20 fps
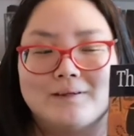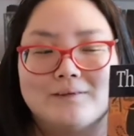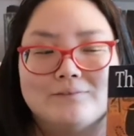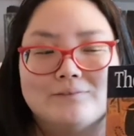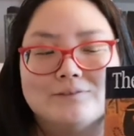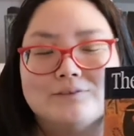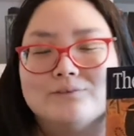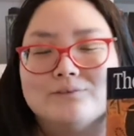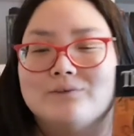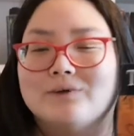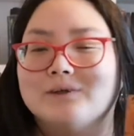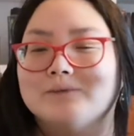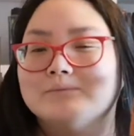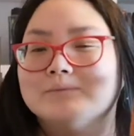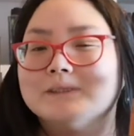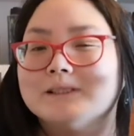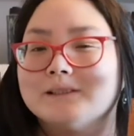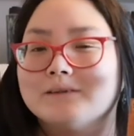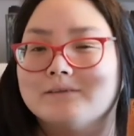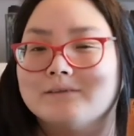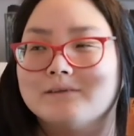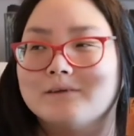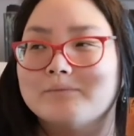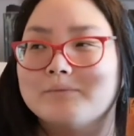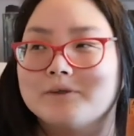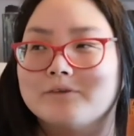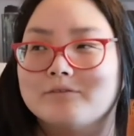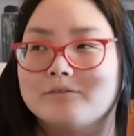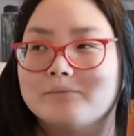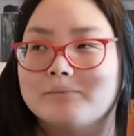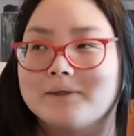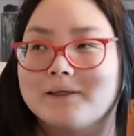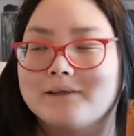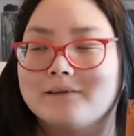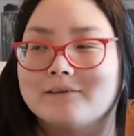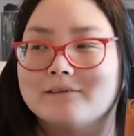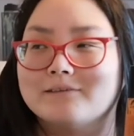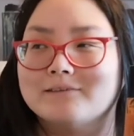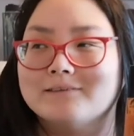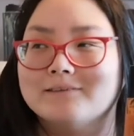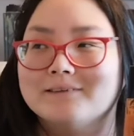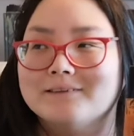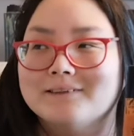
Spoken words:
also I'm still a bit of a beginner.